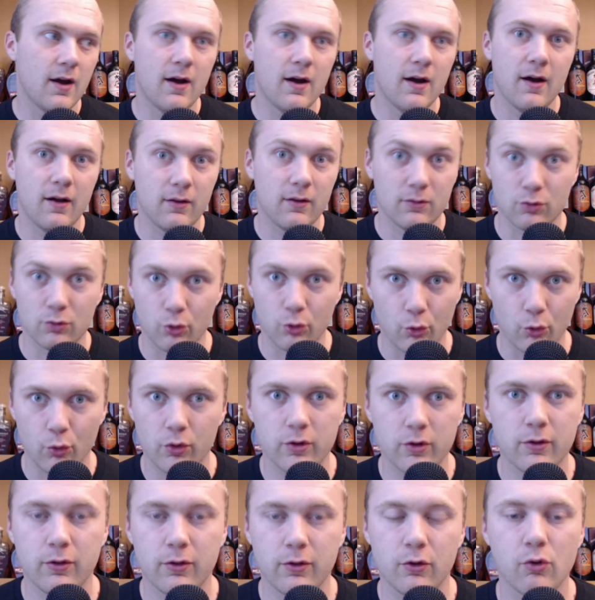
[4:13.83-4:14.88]
Lord
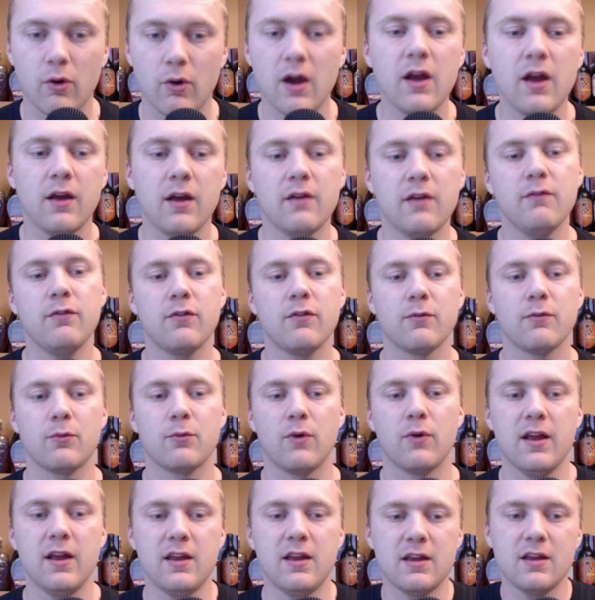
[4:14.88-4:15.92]
of the Graves,
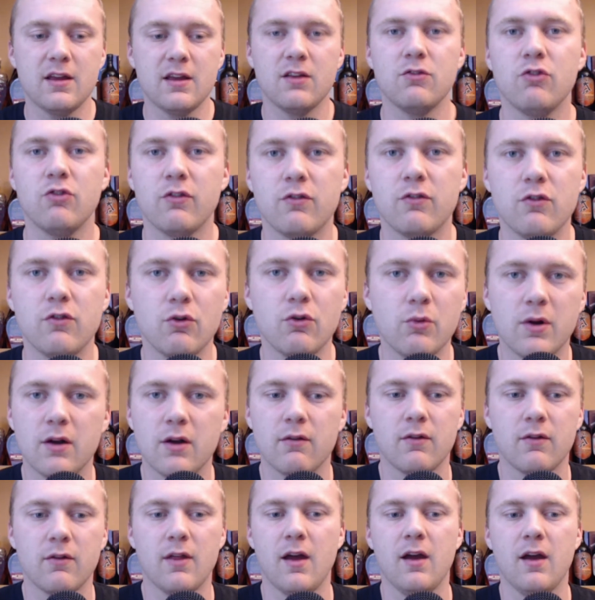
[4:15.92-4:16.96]
right? He can just do
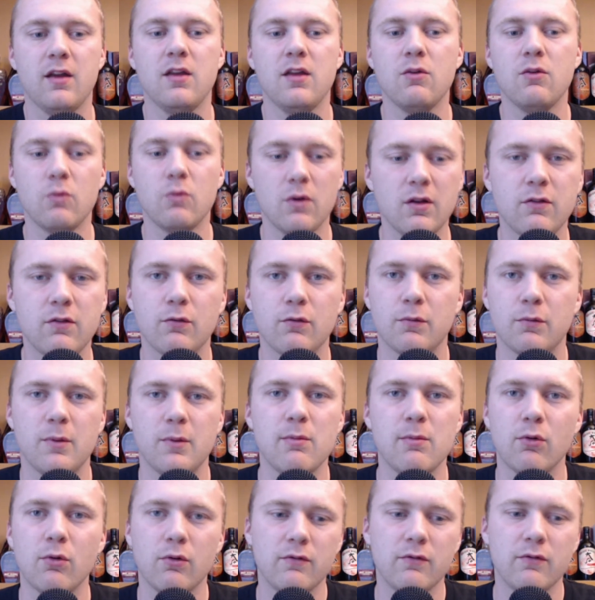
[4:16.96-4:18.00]
whatever the heck he wants with
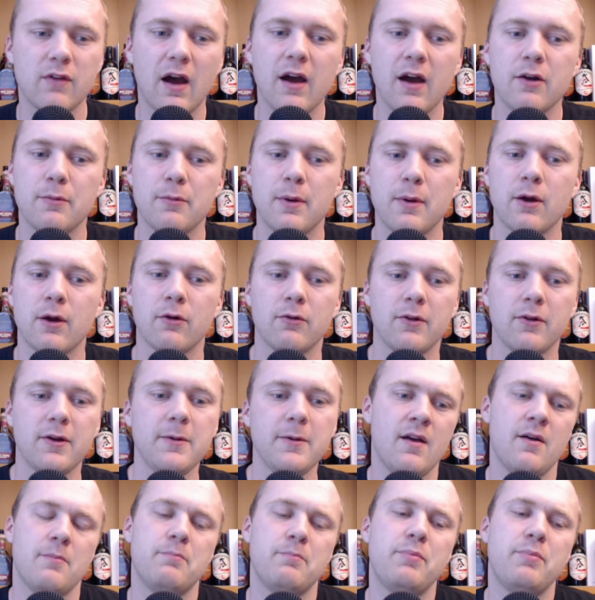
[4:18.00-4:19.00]
people who've died, apparently.